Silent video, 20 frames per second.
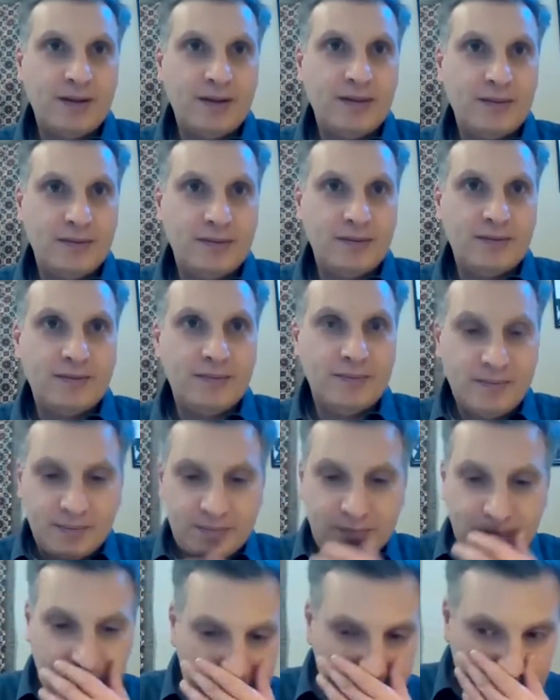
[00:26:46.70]

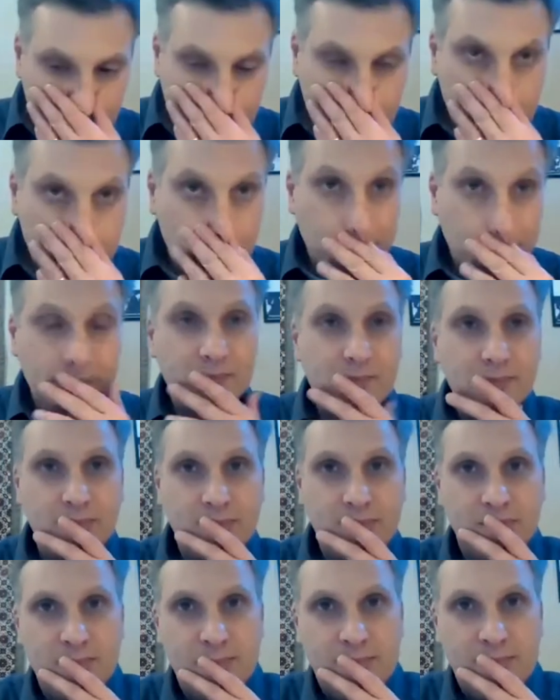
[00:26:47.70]

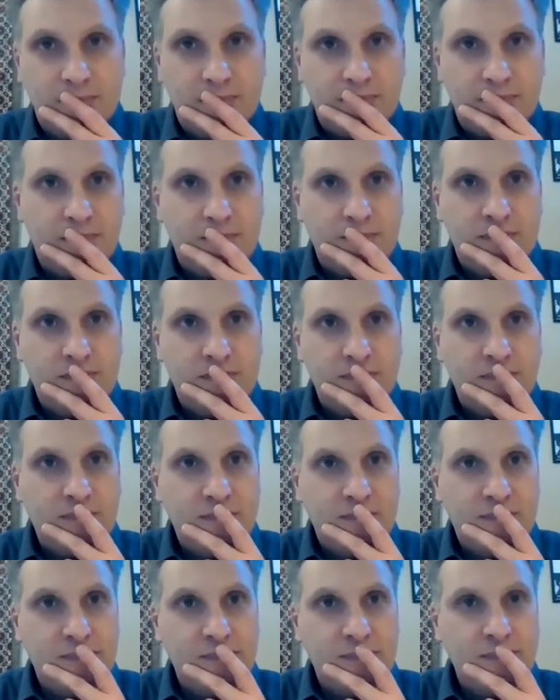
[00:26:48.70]

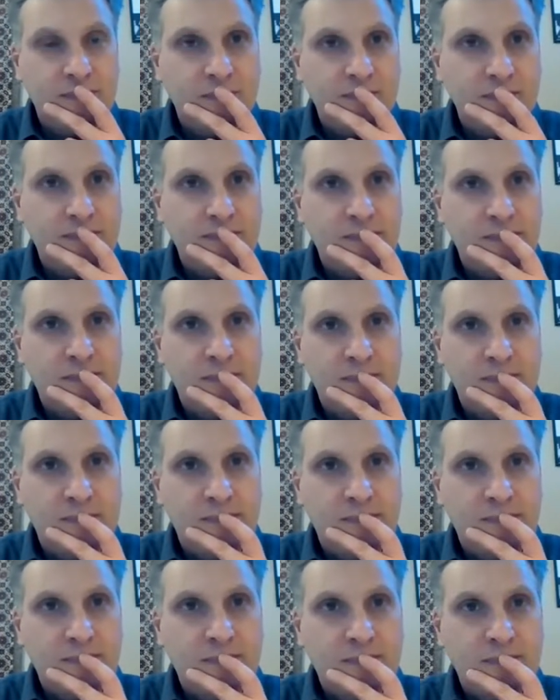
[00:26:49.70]

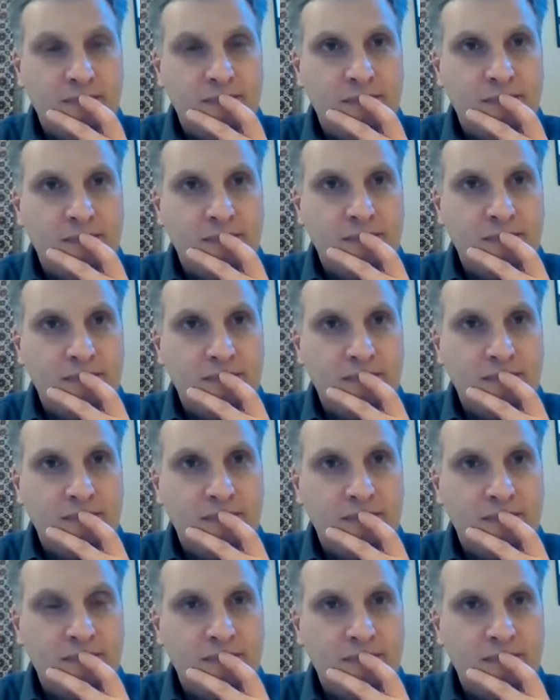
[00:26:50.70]

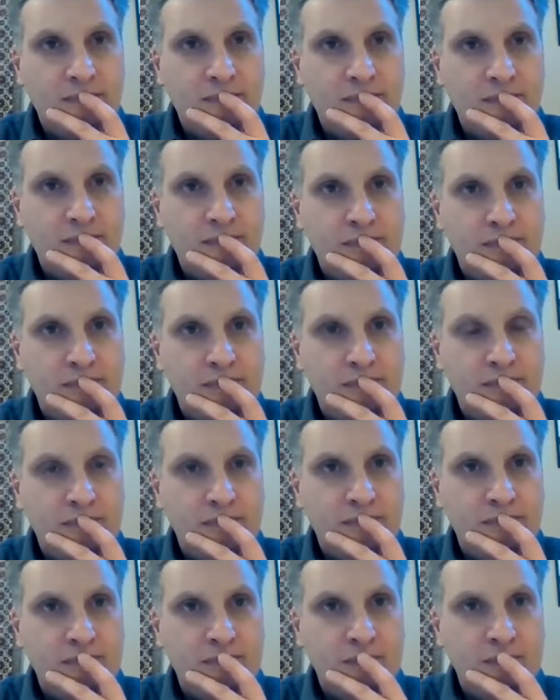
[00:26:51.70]

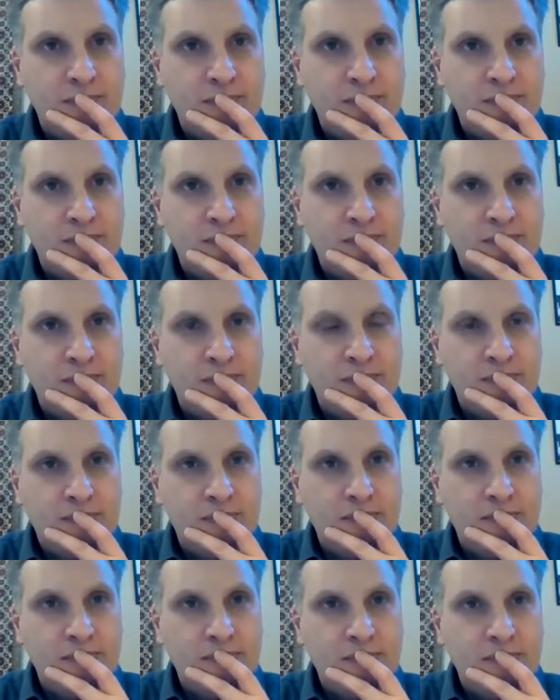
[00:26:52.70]

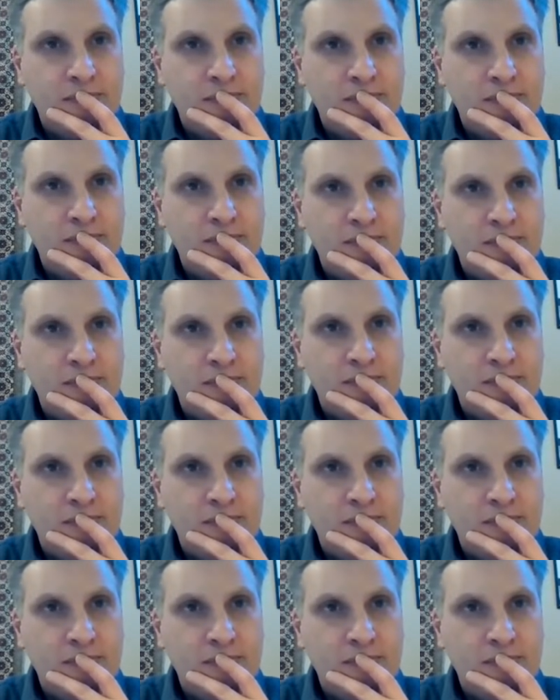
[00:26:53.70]
(not speaking)